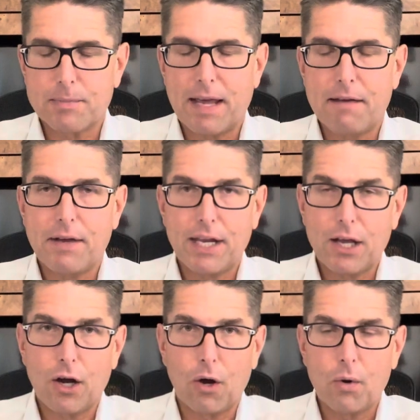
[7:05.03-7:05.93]

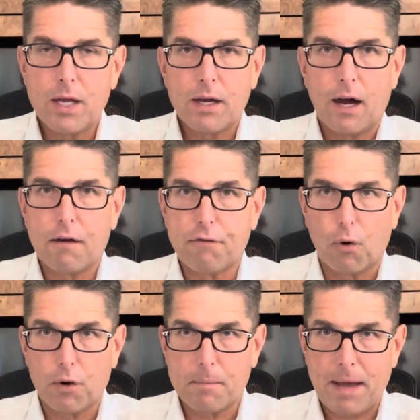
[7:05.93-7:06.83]
video
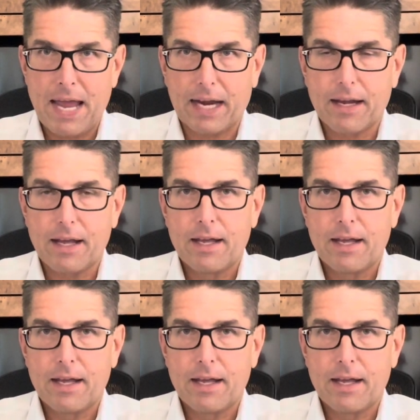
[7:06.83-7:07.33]
for the bank.